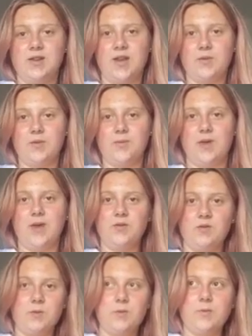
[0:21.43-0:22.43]
I will make
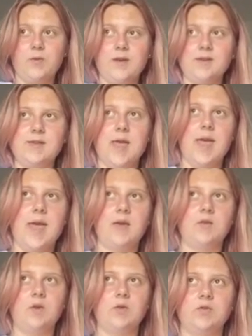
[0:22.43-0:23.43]
normal meringues and
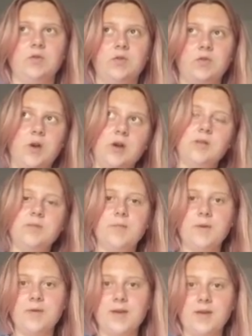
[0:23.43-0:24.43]
also chocolate
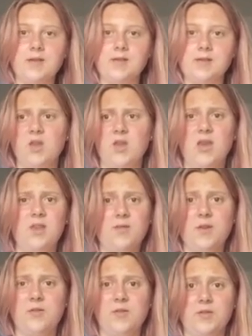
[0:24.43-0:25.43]
meringues. It's
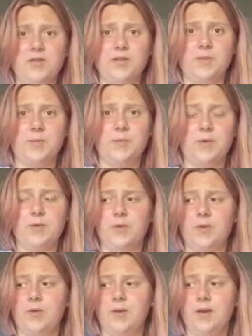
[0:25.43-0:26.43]
very simple,
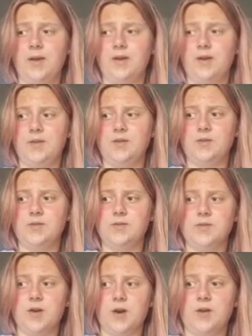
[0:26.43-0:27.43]
and I just
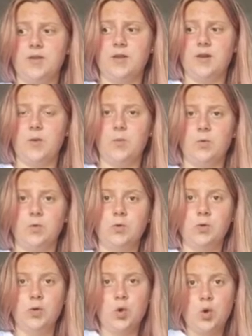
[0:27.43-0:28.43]
thought that I will
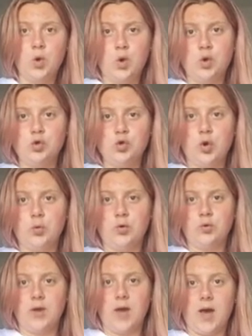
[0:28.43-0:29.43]
show
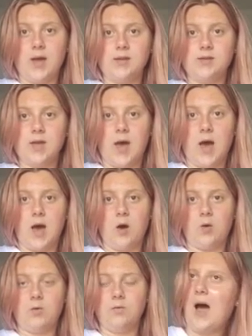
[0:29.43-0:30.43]
you guys
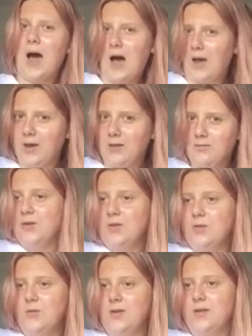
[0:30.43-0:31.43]
how I
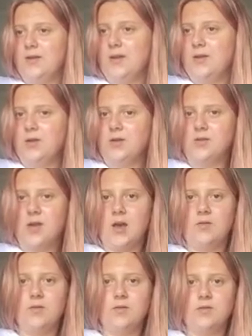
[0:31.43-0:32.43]
do it and just have
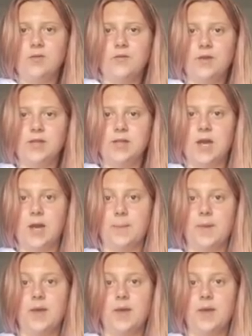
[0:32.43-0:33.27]
some fun time.